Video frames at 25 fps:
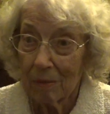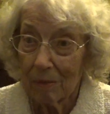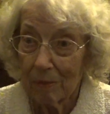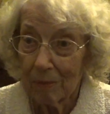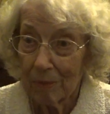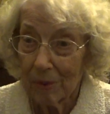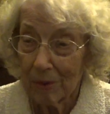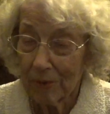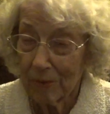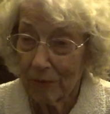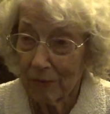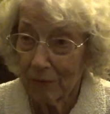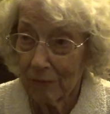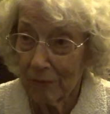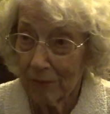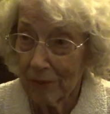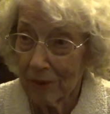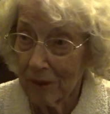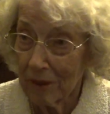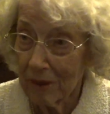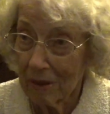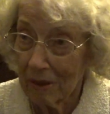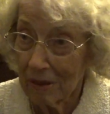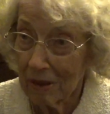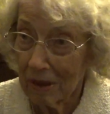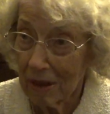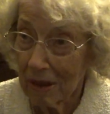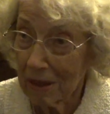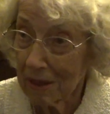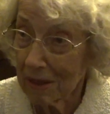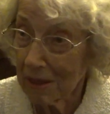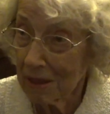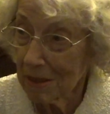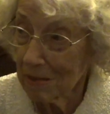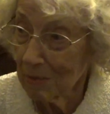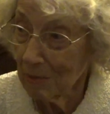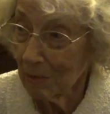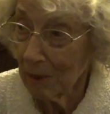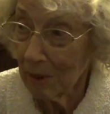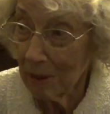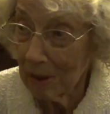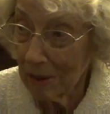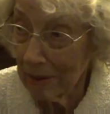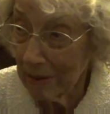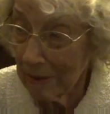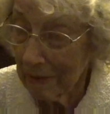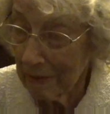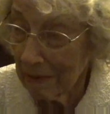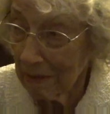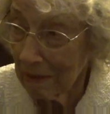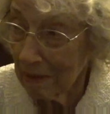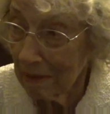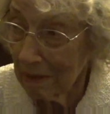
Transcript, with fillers: but the next month,